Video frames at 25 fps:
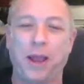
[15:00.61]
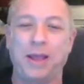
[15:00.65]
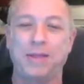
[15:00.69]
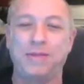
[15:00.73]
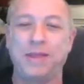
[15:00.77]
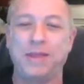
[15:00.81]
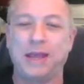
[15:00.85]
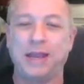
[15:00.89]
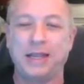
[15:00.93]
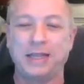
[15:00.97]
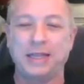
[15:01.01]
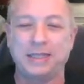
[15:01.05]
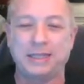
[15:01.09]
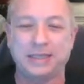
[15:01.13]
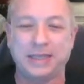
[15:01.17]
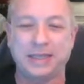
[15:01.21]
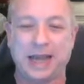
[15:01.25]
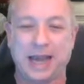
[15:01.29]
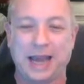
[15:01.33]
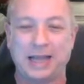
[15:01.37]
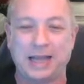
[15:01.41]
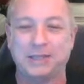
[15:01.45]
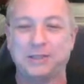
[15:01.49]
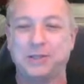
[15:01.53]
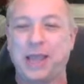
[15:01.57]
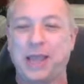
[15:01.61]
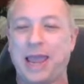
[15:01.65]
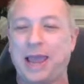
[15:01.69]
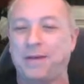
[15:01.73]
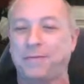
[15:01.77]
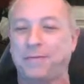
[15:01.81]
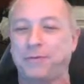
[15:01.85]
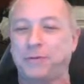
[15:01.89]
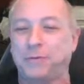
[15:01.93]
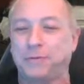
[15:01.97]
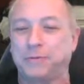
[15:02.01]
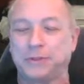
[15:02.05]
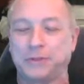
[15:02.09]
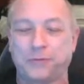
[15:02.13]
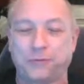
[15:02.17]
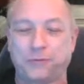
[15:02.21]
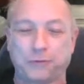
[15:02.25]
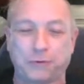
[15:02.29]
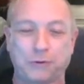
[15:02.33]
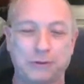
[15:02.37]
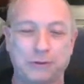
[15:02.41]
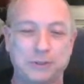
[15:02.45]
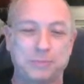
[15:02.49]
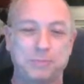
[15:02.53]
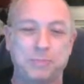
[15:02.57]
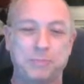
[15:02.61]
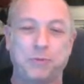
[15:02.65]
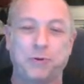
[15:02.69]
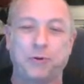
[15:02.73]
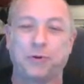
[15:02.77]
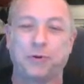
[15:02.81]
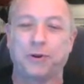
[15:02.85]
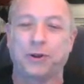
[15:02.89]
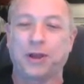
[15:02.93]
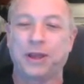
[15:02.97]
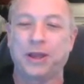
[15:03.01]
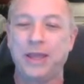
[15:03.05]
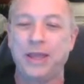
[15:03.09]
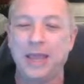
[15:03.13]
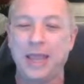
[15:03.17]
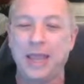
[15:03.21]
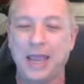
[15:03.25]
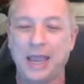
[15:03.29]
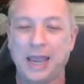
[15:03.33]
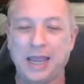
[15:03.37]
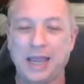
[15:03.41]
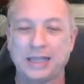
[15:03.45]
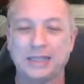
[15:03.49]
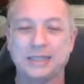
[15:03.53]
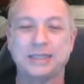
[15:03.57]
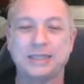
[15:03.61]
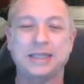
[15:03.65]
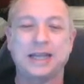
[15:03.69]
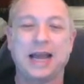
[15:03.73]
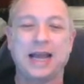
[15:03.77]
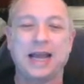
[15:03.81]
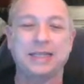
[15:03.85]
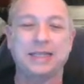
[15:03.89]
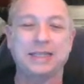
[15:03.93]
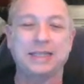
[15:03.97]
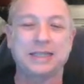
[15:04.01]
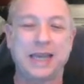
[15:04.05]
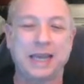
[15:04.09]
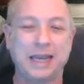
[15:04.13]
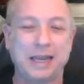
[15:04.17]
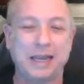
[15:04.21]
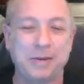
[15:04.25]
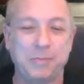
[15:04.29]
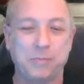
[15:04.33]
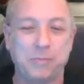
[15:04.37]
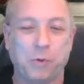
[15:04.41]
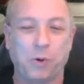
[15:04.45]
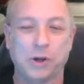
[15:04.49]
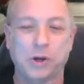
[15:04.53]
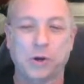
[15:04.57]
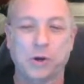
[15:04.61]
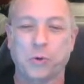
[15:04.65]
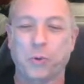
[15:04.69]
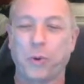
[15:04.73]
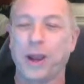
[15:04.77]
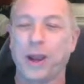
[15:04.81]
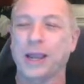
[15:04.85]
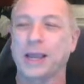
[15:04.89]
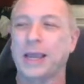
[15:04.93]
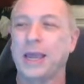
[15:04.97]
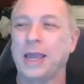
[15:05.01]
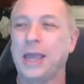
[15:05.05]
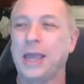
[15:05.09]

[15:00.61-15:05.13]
and then it starts after his first murder, it starts getting more quick.